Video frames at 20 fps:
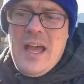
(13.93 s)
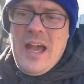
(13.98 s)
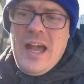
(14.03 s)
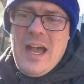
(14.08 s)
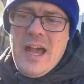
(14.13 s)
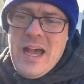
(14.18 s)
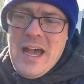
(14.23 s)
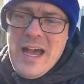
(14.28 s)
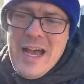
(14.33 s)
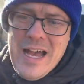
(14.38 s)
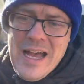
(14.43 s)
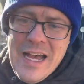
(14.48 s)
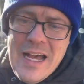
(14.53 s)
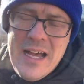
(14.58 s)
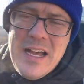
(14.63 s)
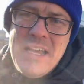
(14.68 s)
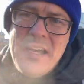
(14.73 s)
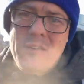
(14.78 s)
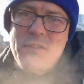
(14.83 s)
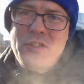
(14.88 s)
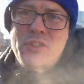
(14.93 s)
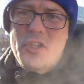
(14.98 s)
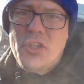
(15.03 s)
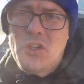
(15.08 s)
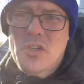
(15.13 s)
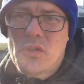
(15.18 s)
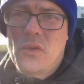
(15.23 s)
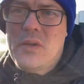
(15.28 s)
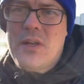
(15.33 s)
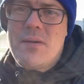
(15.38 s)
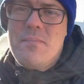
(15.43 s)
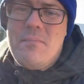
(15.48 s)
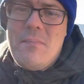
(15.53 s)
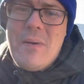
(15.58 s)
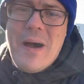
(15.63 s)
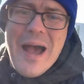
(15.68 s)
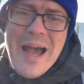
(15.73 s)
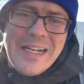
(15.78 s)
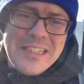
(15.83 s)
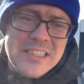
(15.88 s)
Uh, I was due to go to a
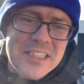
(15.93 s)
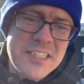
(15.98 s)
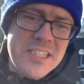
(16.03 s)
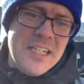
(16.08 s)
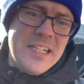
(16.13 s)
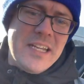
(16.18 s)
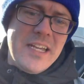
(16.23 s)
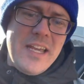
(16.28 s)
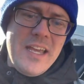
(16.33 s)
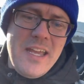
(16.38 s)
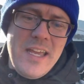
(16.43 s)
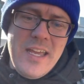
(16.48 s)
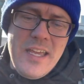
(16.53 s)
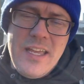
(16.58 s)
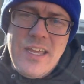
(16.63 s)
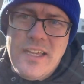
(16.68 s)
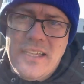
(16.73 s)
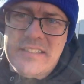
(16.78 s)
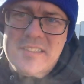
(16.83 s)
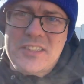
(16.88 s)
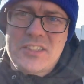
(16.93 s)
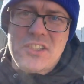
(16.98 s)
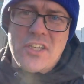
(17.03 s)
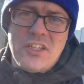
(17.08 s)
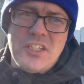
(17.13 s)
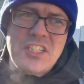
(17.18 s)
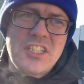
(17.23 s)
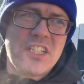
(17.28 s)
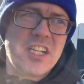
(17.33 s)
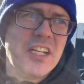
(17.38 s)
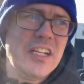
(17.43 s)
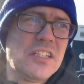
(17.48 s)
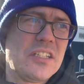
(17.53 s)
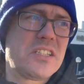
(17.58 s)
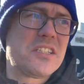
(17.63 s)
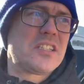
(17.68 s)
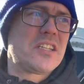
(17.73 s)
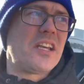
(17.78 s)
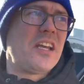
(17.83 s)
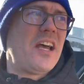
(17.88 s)
match today, South
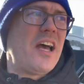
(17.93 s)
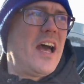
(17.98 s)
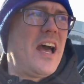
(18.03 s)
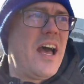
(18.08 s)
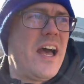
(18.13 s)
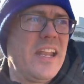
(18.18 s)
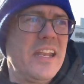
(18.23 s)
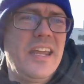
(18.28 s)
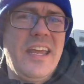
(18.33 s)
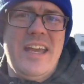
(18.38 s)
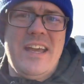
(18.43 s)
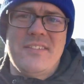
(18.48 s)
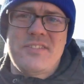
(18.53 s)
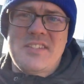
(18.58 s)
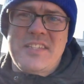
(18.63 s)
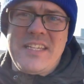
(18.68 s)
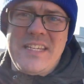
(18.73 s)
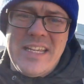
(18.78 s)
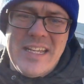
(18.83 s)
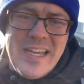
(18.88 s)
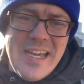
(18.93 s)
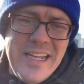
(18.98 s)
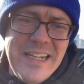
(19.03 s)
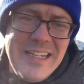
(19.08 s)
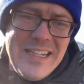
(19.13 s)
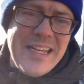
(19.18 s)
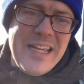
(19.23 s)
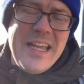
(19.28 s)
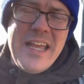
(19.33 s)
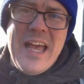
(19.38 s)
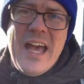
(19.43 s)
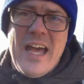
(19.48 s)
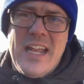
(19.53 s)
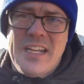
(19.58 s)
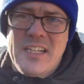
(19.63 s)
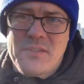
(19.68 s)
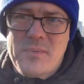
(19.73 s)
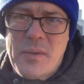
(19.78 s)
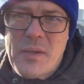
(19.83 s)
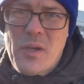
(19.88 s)
Shields and F C United, and
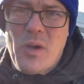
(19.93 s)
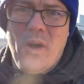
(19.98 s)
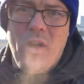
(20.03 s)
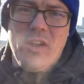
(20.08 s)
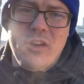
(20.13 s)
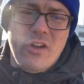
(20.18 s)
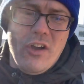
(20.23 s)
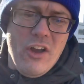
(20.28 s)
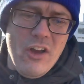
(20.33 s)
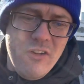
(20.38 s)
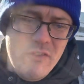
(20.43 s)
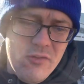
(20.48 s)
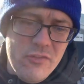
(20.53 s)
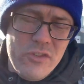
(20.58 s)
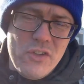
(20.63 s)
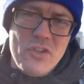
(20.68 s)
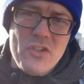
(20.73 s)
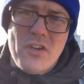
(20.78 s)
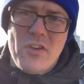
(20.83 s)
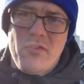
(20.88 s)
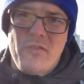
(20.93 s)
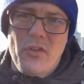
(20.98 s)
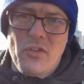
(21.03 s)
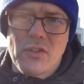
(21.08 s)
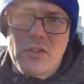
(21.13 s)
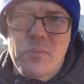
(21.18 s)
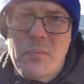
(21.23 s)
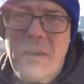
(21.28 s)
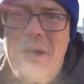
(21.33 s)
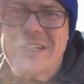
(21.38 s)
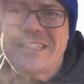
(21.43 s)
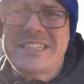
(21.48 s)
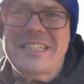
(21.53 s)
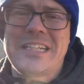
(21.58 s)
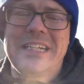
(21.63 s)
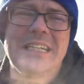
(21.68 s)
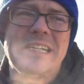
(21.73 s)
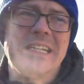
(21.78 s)
it's been called off due to a frozen pitch.